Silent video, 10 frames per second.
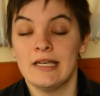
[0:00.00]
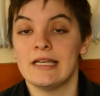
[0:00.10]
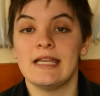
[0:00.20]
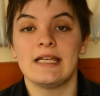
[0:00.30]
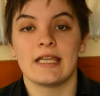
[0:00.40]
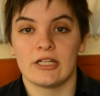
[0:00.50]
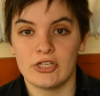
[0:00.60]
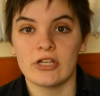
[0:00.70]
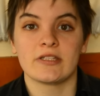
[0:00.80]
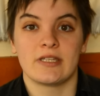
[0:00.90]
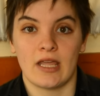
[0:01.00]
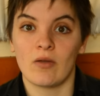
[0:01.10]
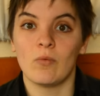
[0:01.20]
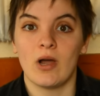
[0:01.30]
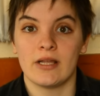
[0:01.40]
needing adjusting
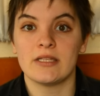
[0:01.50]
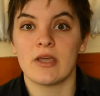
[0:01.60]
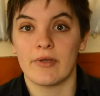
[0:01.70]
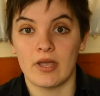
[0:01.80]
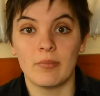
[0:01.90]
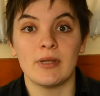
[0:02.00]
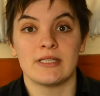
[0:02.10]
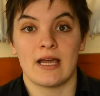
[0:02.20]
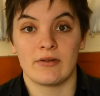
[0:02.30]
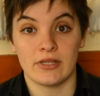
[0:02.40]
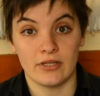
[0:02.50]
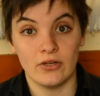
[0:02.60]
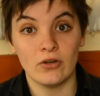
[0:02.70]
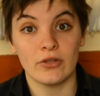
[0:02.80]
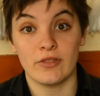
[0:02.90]
while it's going up and down in the
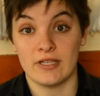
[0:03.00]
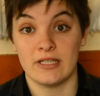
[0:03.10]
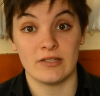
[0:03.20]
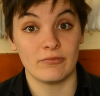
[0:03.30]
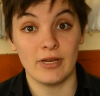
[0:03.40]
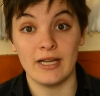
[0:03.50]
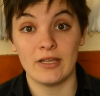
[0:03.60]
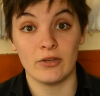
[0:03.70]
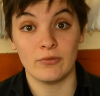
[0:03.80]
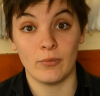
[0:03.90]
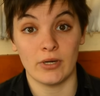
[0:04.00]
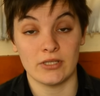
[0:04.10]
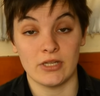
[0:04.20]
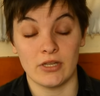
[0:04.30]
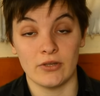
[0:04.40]
lock, this is a really good
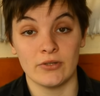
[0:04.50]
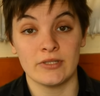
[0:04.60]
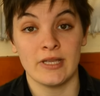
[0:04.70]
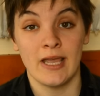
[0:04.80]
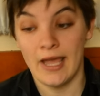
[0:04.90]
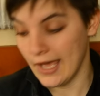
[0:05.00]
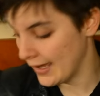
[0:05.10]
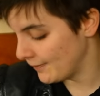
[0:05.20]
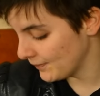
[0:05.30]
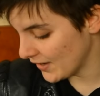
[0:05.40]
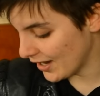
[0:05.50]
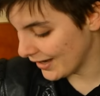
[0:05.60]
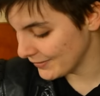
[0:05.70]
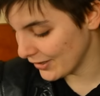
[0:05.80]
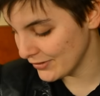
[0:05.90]
one to use.
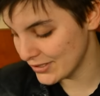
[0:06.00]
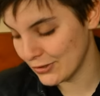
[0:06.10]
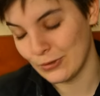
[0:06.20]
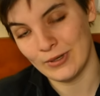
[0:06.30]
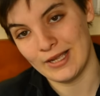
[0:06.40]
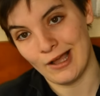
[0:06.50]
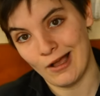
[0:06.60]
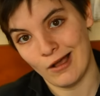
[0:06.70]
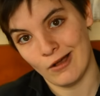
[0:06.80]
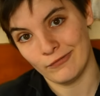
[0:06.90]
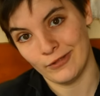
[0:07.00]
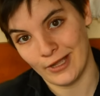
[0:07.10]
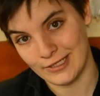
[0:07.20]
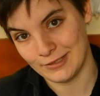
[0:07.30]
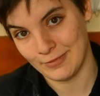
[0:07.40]
I'm going to call it a half
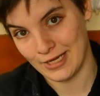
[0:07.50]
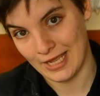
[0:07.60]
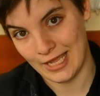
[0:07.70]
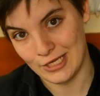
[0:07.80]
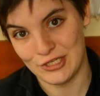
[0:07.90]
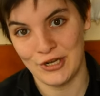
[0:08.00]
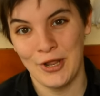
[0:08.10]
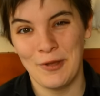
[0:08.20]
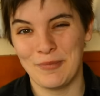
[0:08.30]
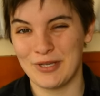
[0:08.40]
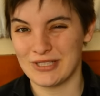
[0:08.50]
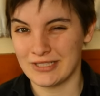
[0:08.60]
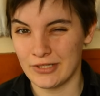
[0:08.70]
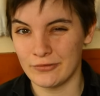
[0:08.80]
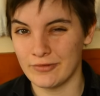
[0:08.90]
lighterman hitch because I
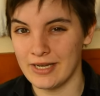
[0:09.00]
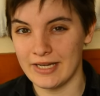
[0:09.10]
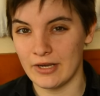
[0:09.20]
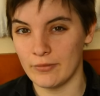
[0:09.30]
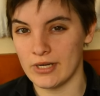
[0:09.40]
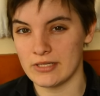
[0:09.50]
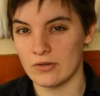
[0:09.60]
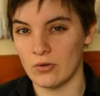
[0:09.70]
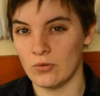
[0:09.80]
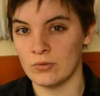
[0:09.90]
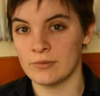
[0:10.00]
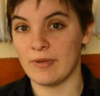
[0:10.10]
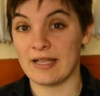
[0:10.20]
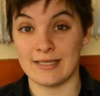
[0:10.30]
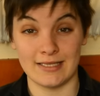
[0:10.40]
don't really know what it's called,
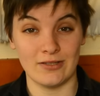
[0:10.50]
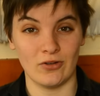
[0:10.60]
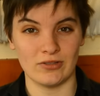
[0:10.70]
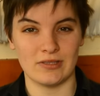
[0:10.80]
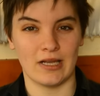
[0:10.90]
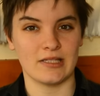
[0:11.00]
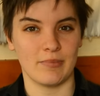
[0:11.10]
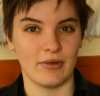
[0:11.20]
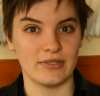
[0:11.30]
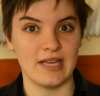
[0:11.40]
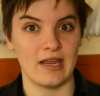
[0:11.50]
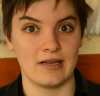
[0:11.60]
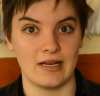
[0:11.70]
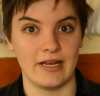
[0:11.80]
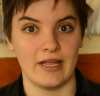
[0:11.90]
as it's not, I suppose,
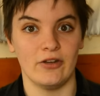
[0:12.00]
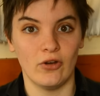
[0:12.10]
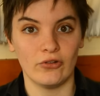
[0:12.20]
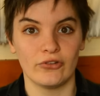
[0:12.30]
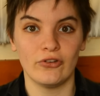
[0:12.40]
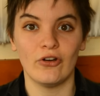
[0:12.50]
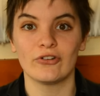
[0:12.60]
technically a knot,